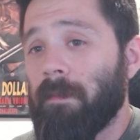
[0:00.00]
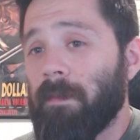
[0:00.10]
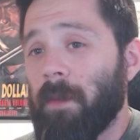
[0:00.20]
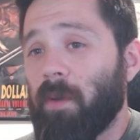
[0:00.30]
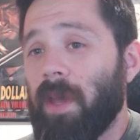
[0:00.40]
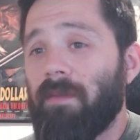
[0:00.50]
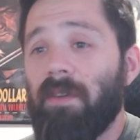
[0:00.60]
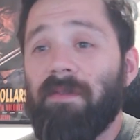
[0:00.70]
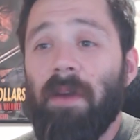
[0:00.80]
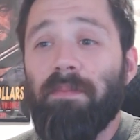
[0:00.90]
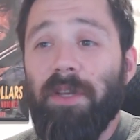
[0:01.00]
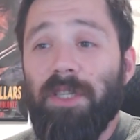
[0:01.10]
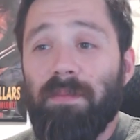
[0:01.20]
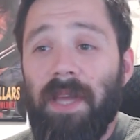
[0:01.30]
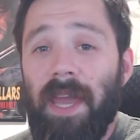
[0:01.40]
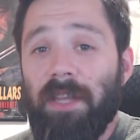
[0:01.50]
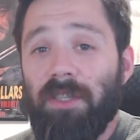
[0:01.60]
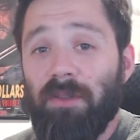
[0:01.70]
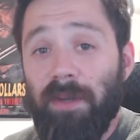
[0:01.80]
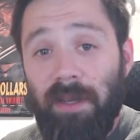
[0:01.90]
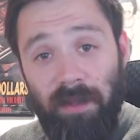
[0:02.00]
Okay, if you found bishop to h3,